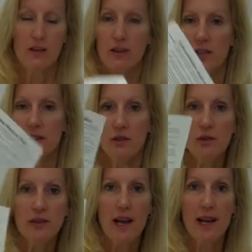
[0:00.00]
There's a
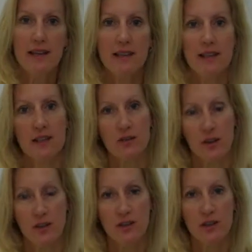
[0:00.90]
2-sided
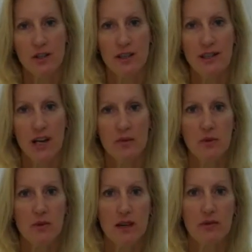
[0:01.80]
instruction sheet that
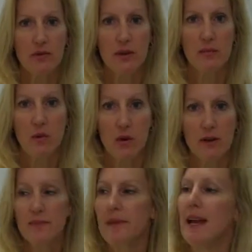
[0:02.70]
comes with every
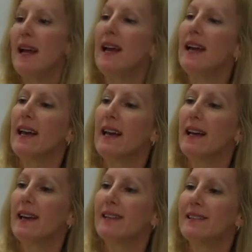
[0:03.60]
board,
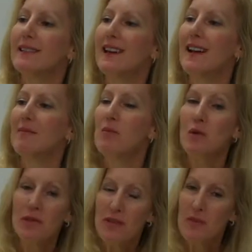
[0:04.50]
and
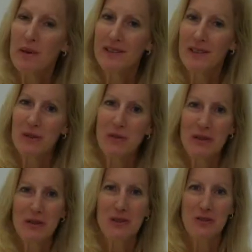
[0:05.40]
most of the
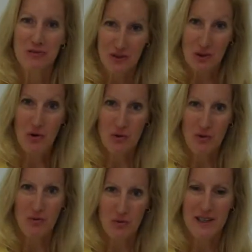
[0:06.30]
participants don't
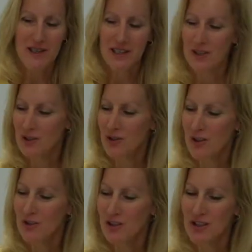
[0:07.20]
read the
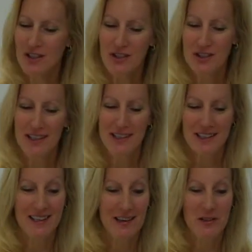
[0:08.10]
instruction sheet just like
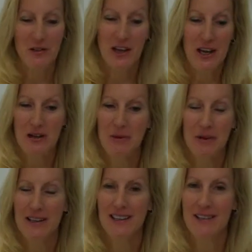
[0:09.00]
any other game or
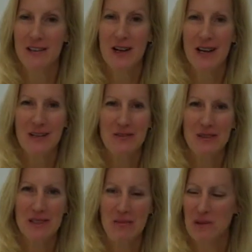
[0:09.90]
any other kind of
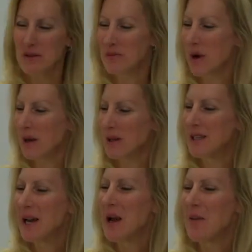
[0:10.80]
assembly
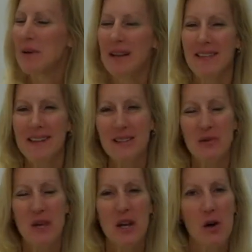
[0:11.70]
product, but I think it's
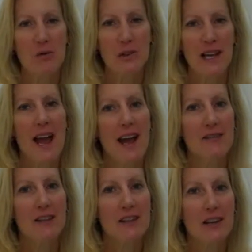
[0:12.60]
really helpful to
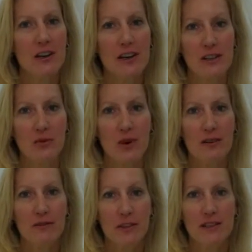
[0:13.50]
have it there as a
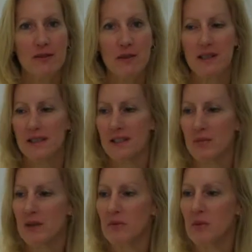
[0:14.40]
reference because
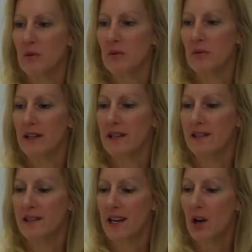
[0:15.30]
some people will read
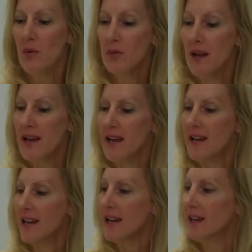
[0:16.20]
it to help,
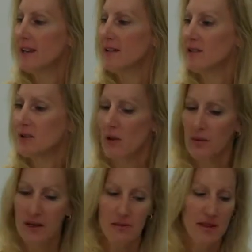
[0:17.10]
and so I
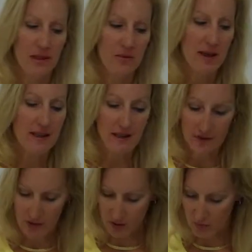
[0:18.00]
recommend that you make that
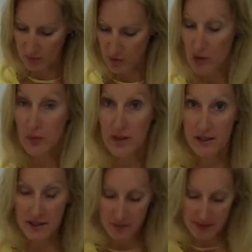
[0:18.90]
available to your
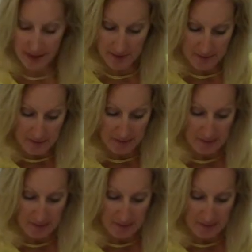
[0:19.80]
participants.